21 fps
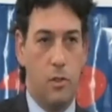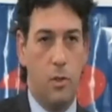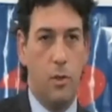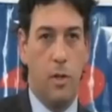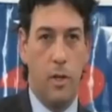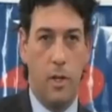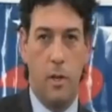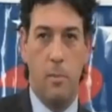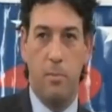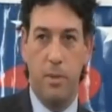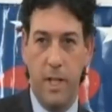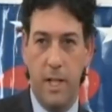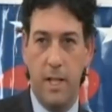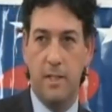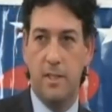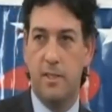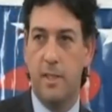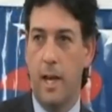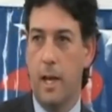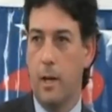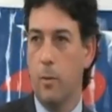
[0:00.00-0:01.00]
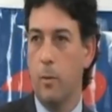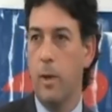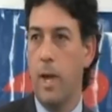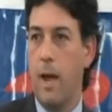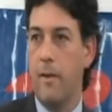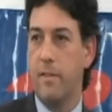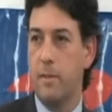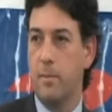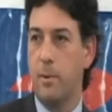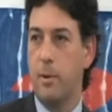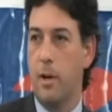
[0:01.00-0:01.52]
to a complete extent, we
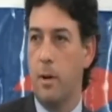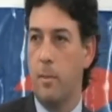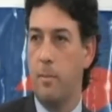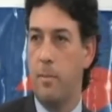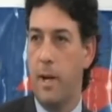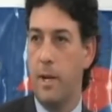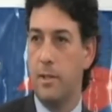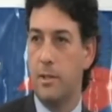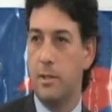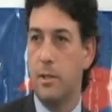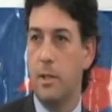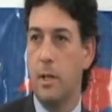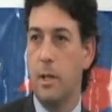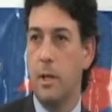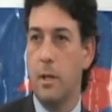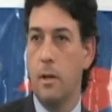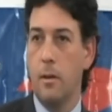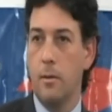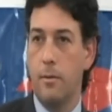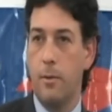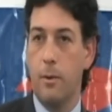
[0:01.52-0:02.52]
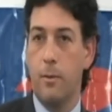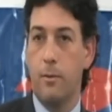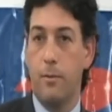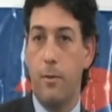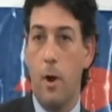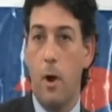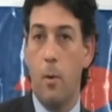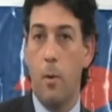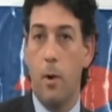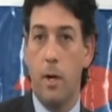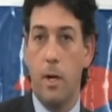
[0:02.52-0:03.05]
have to put our best foot
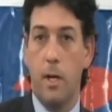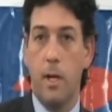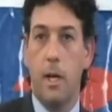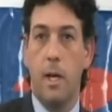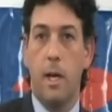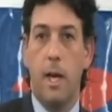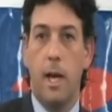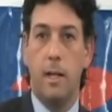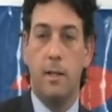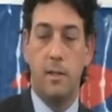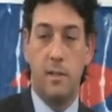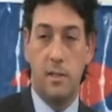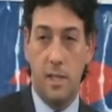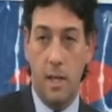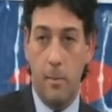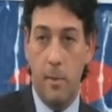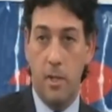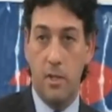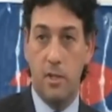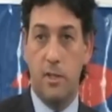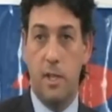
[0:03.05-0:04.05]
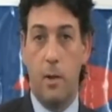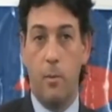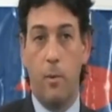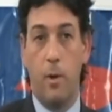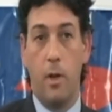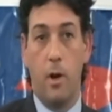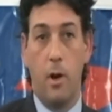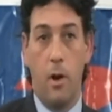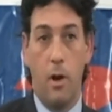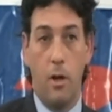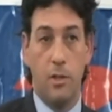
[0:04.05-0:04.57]
forward. And to some extent,
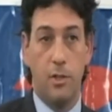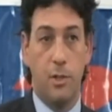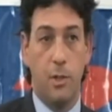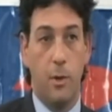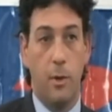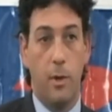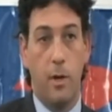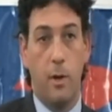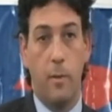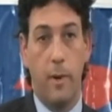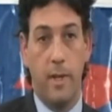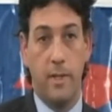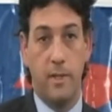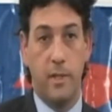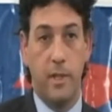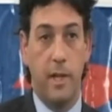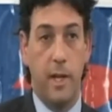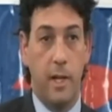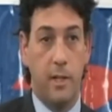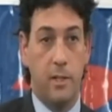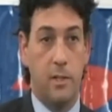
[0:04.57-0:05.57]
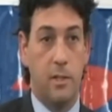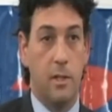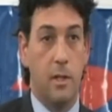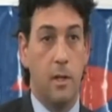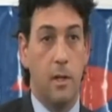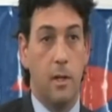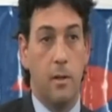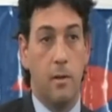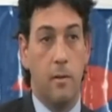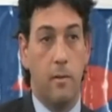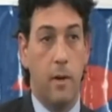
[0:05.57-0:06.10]
we are also in a race against
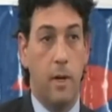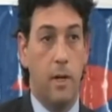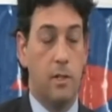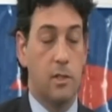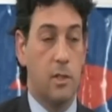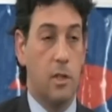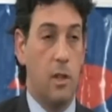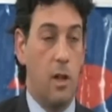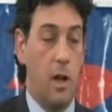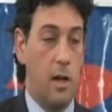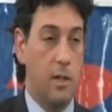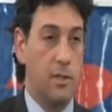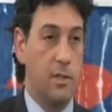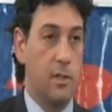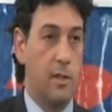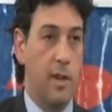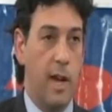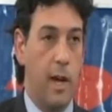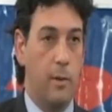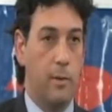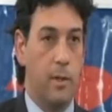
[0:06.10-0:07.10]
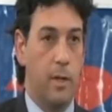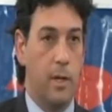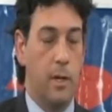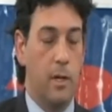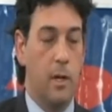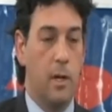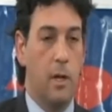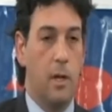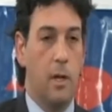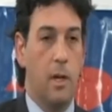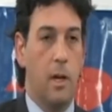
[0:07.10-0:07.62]
various clocks that are out there.
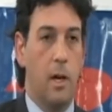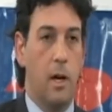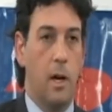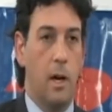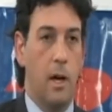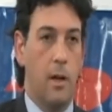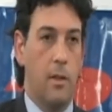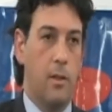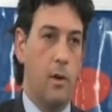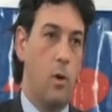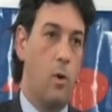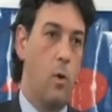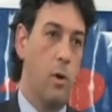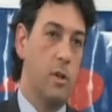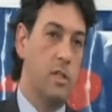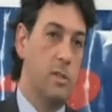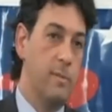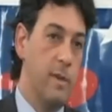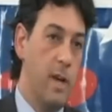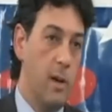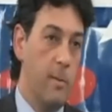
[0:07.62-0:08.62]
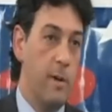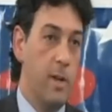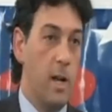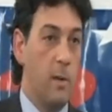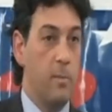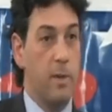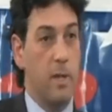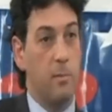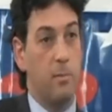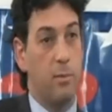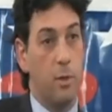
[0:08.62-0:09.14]
Uh, the courts may or may
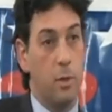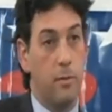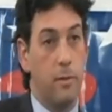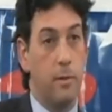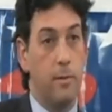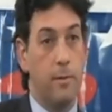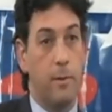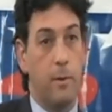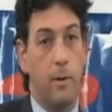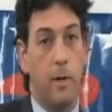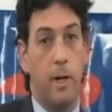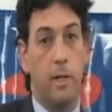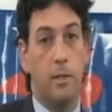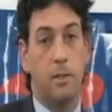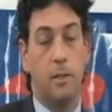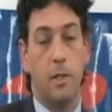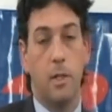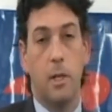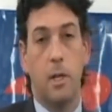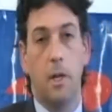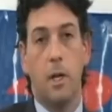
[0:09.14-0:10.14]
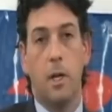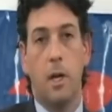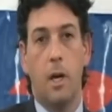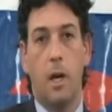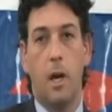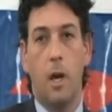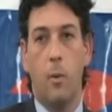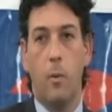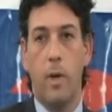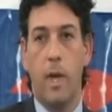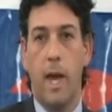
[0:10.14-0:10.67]
not be improving for us.
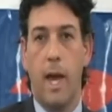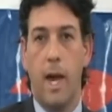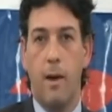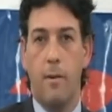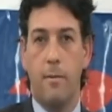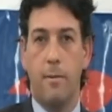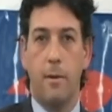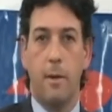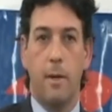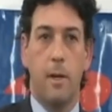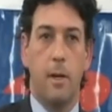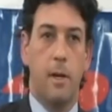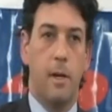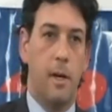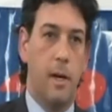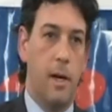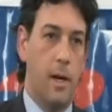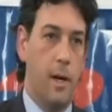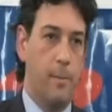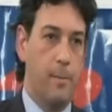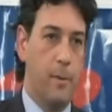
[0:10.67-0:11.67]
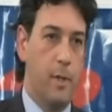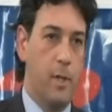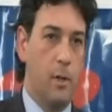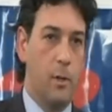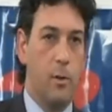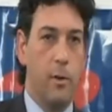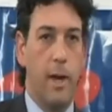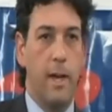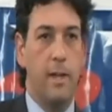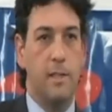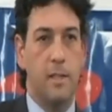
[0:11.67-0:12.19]
Uh, we have uh, you know,
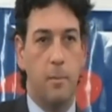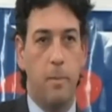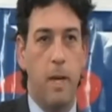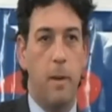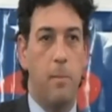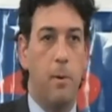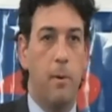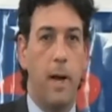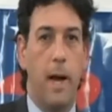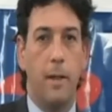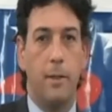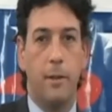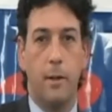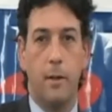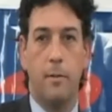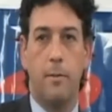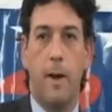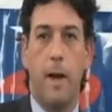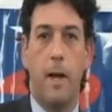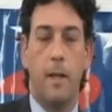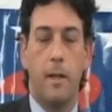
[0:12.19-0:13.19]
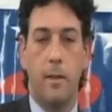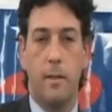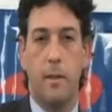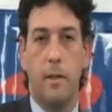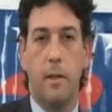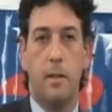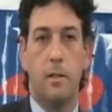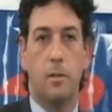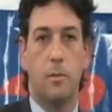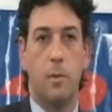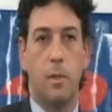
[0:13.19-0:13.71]
crazy people out there filing
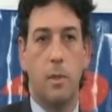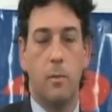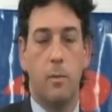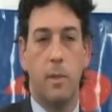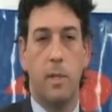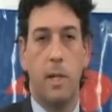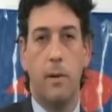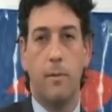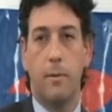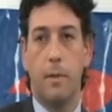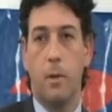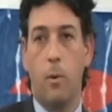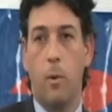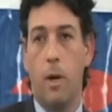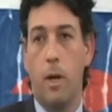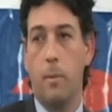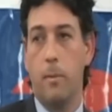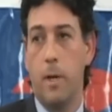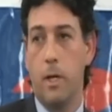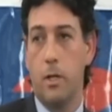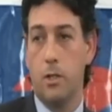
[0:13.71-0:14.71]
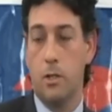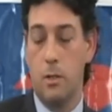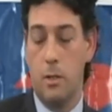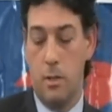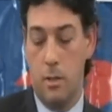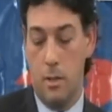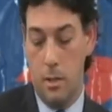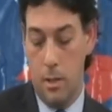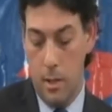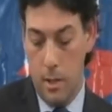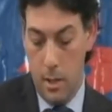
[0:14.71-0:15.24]
things. We, we definitely want to make sure
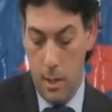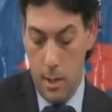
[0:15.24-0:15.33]
that